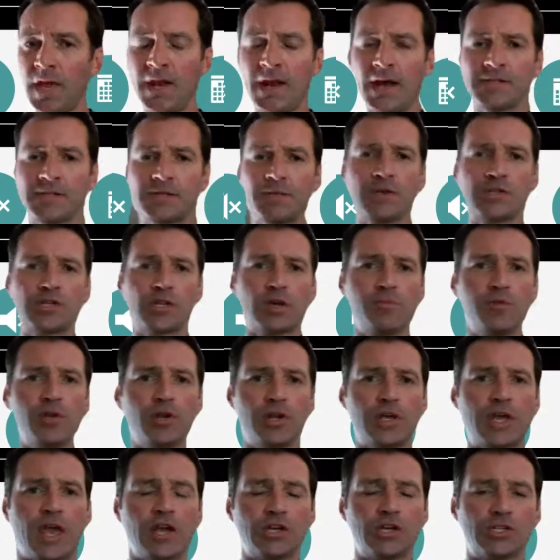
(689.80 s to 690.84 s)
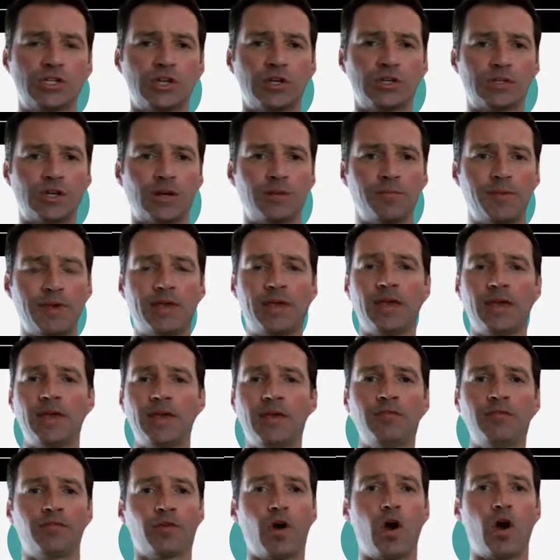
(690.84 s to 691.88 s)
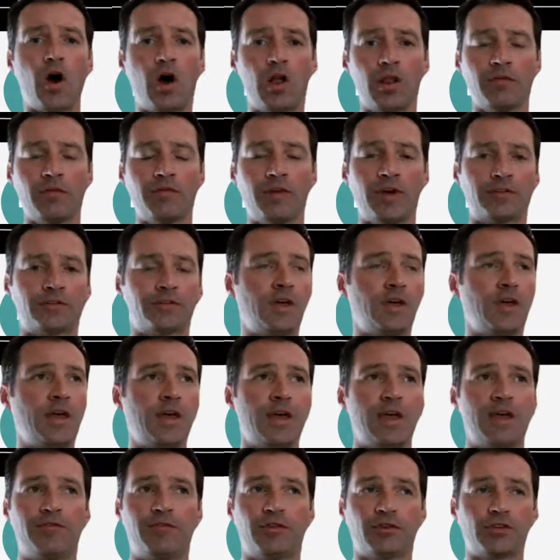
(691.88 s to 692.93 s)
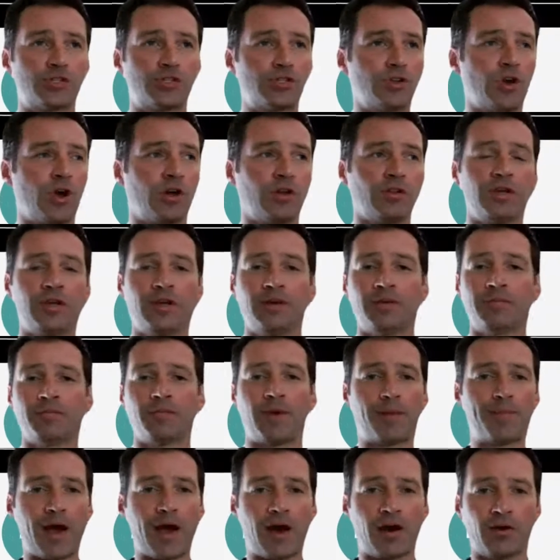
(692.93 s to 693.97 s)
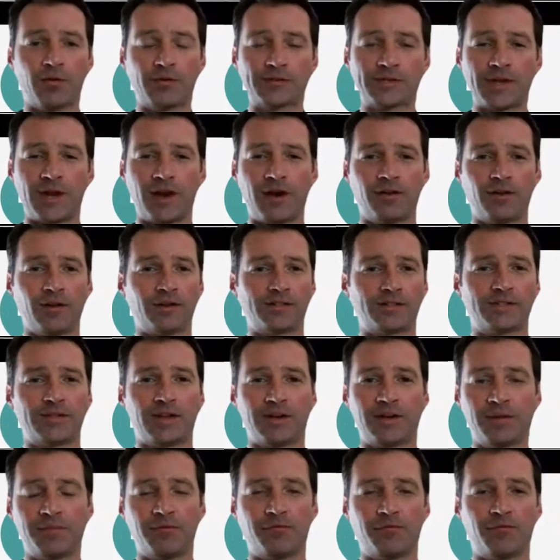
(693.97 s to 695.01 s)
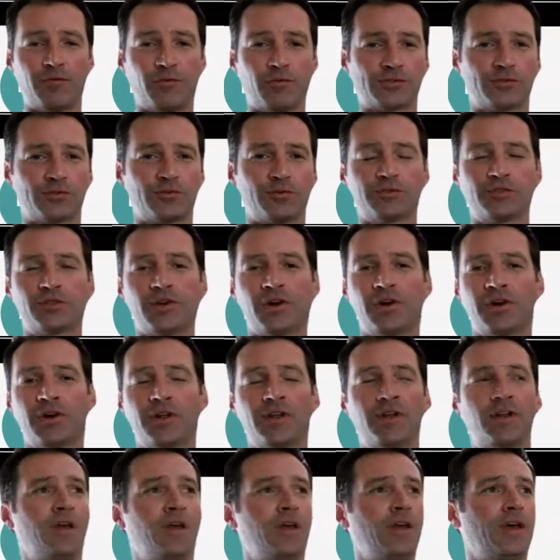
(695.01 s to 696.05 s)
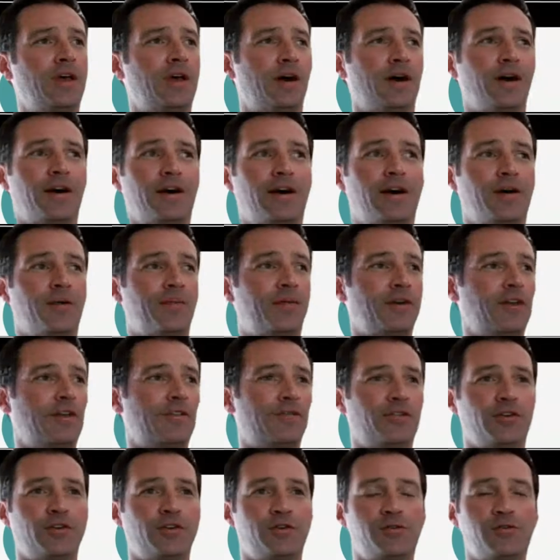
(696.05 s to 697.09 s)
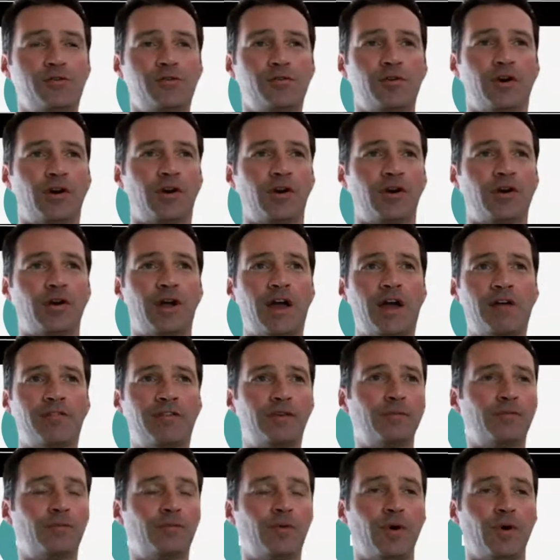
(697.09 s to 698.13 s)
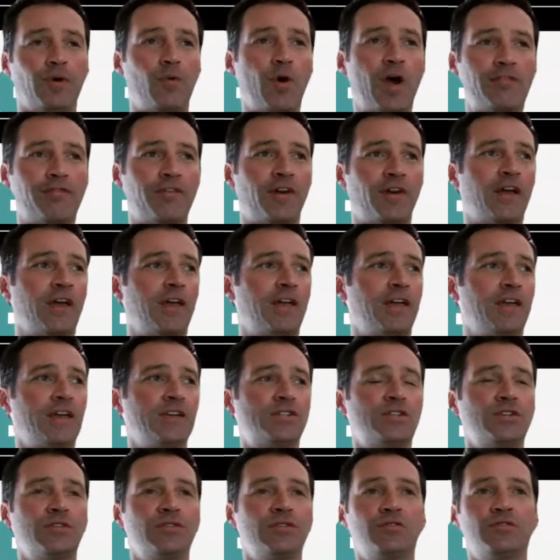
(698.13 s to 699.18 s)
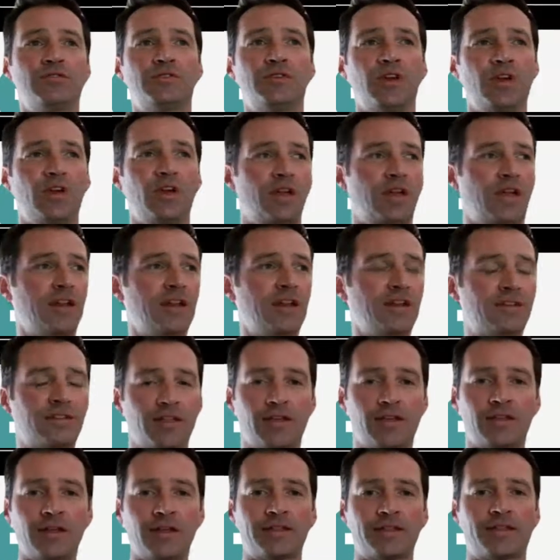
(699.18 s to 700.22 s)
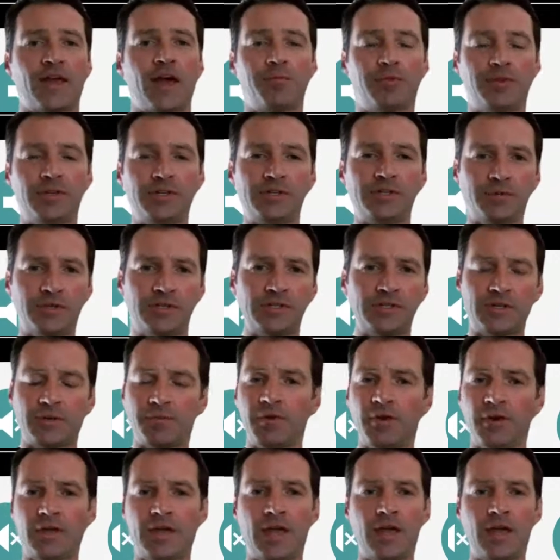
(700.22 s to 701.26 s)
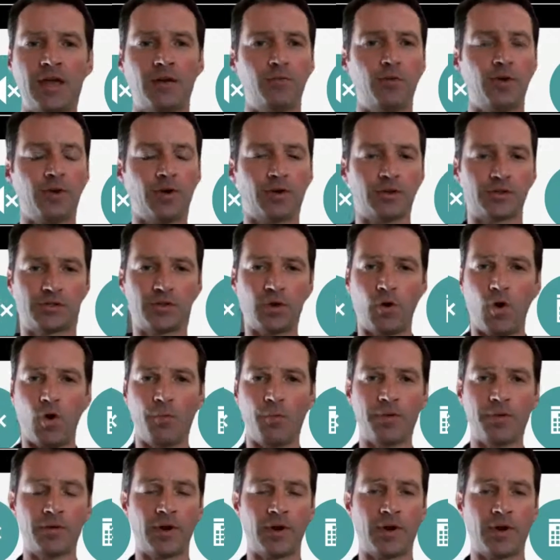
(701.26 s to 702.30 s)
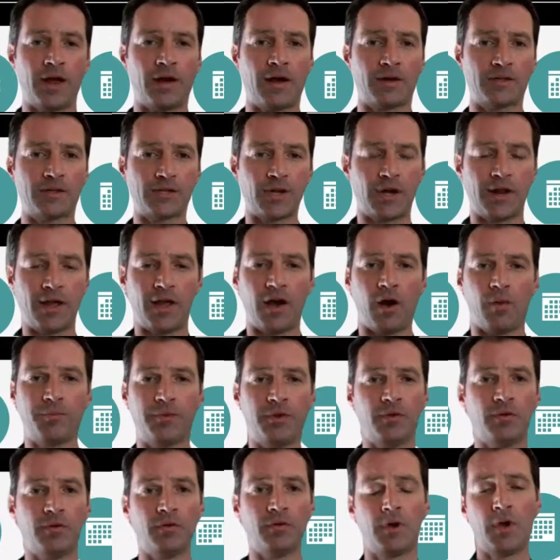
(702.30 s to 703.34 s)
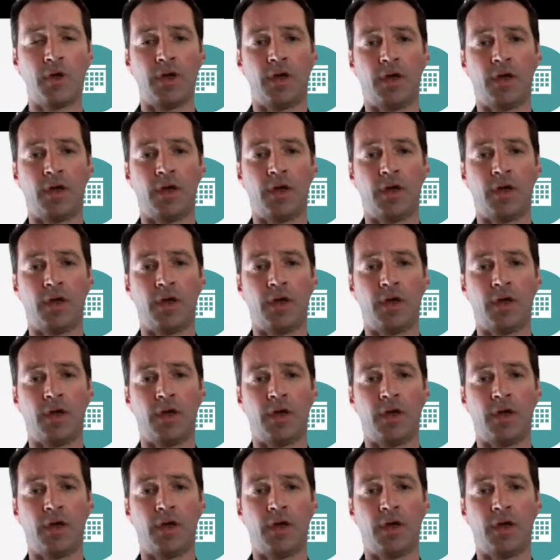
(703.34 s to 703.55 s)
And as I mentioned, communication is going to be key for all of us. If you're struggling, my power was out on Sunday before school started. If you are having Wi-Fi issues, anything like that, please communicate. We are so open right now to try to help you